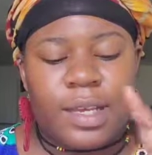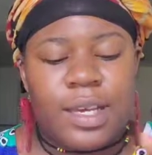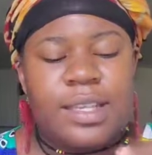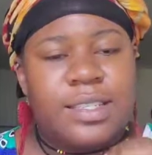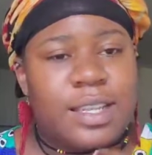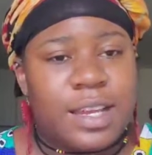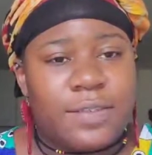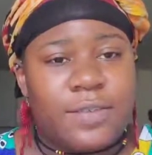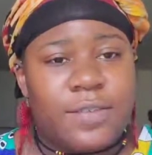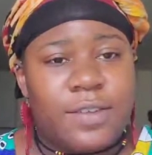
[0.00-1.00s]
instead
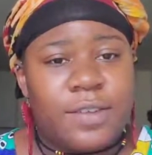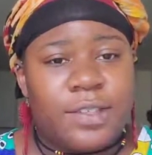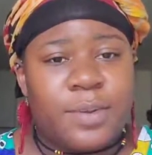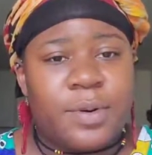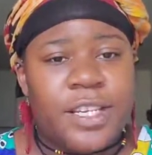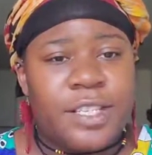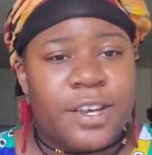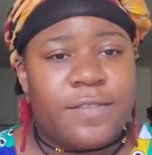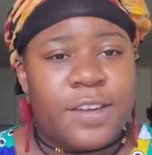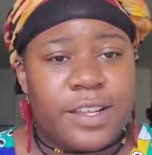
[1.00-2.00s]
of suppressing
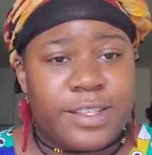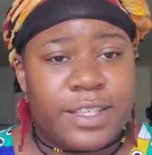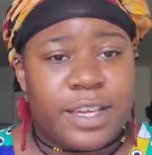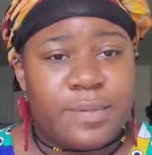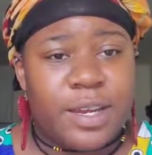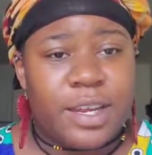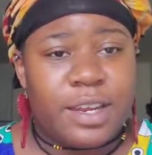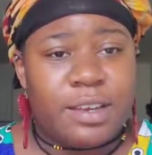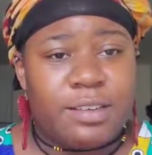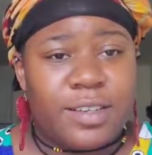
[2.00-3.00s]
your feelings and keeping it in.